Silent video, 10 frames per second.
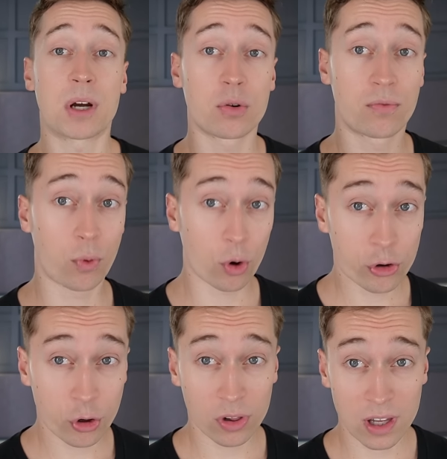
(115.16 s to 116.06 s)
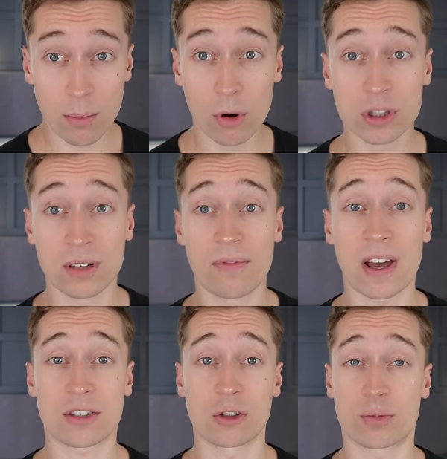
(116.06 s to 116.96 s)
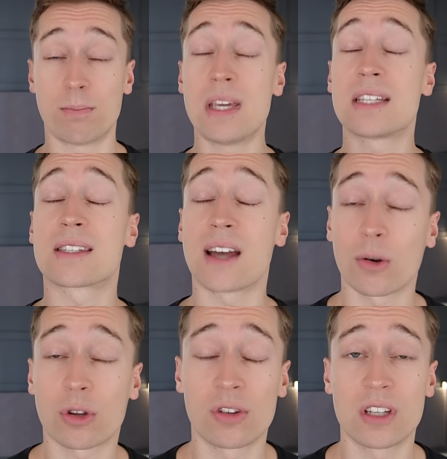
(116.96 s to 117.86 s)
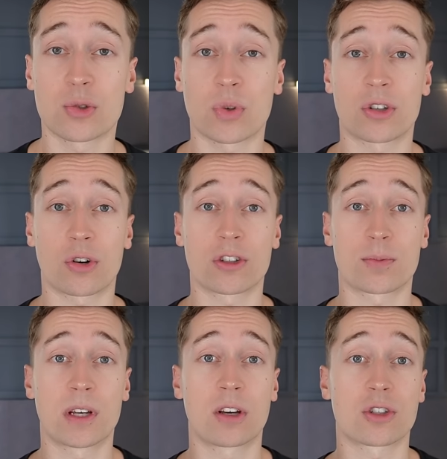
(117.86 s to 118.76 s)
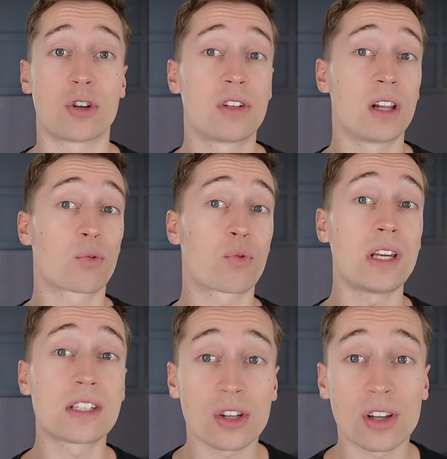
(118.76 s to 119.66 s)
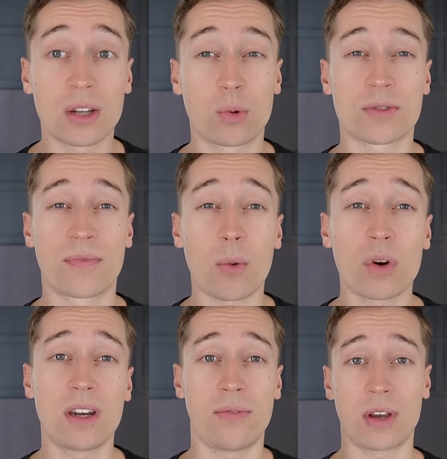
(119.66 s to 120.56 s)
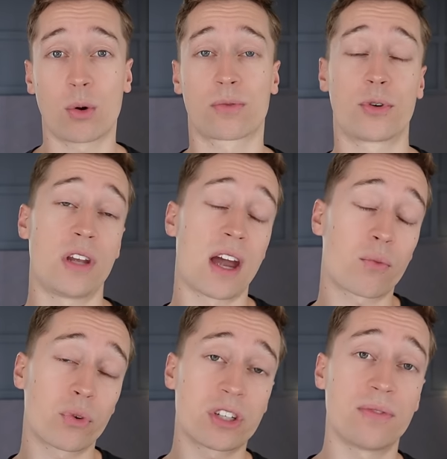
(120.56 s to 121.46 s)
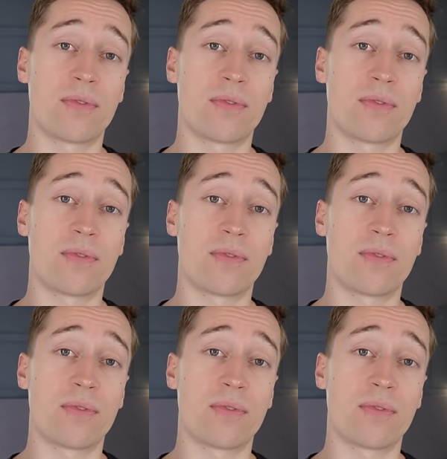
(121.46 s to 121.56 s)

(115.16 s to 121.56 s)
But unfortunately, most investors missed out on these returns because until recently it was very difficult for the average